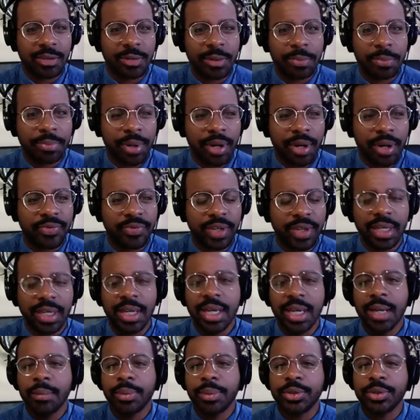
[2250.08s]
be perfect,
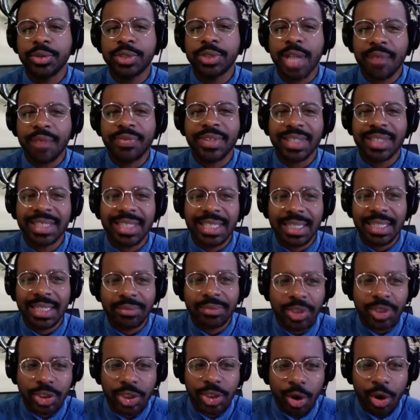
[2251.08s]
but you have to keep
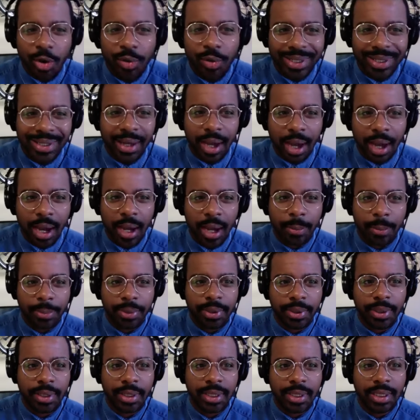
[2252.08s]
showing up.
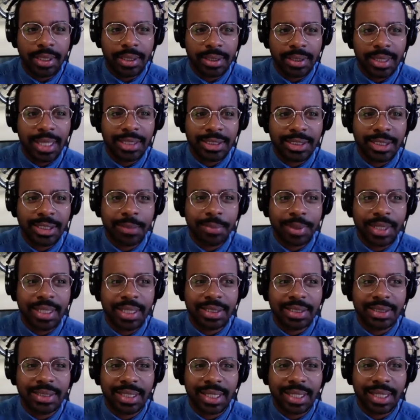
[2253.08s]
That's the
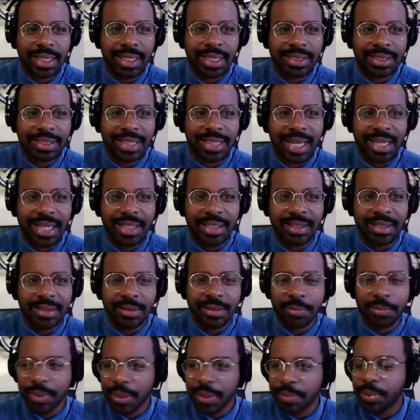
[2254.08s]
biggest thing. It's
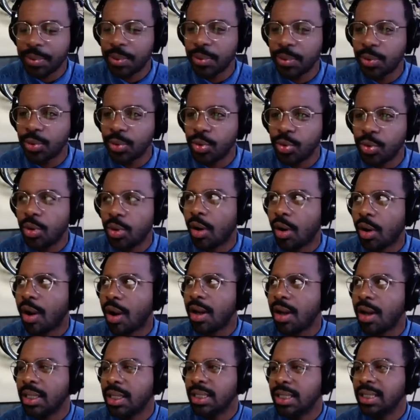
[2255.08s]
like people who
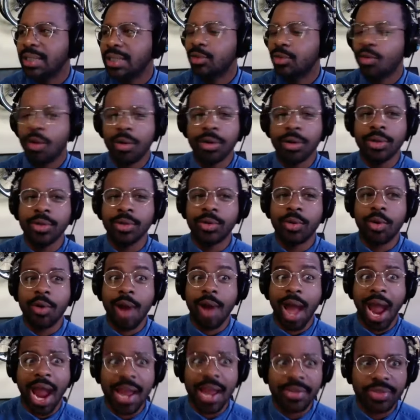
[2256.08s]
are quote unquote
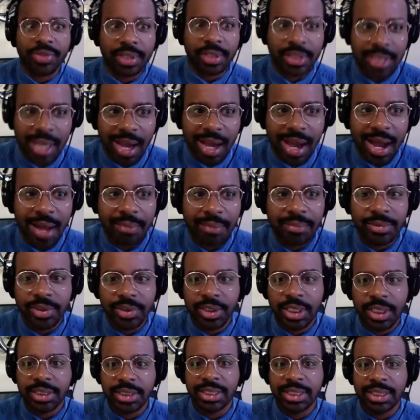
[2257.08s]
at the top
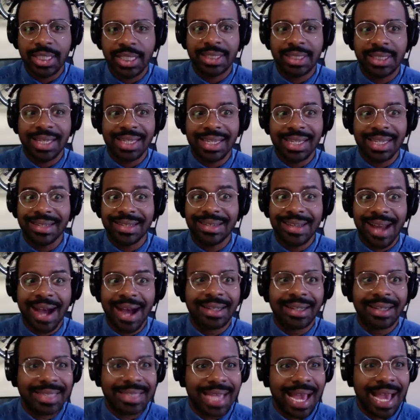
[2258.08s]
just get they get
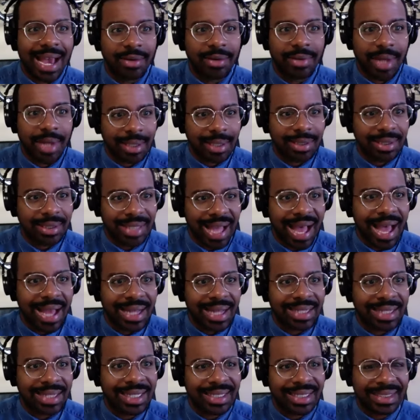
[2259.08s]
knocked down a lot
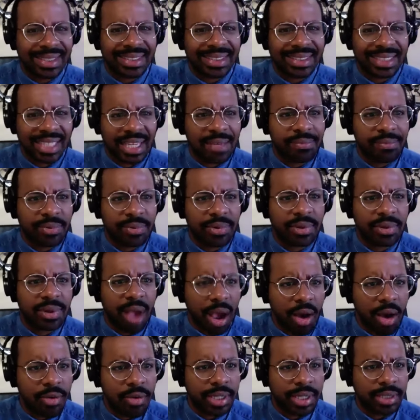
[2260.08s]
and they just keep
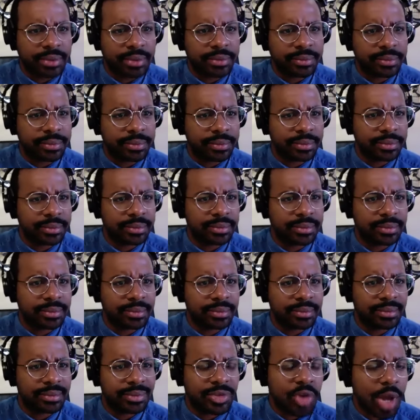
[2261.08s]
going.
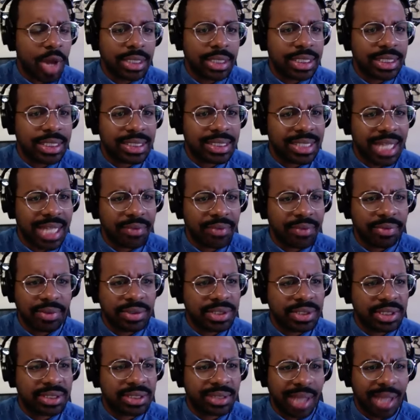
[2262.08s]
So I just never
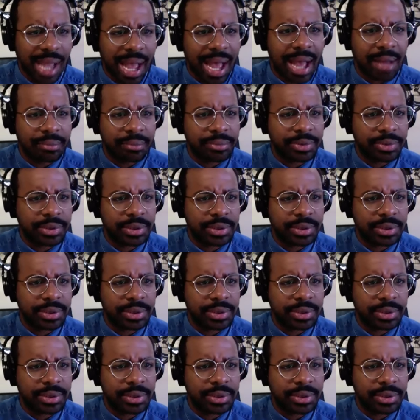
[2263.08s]
stopped.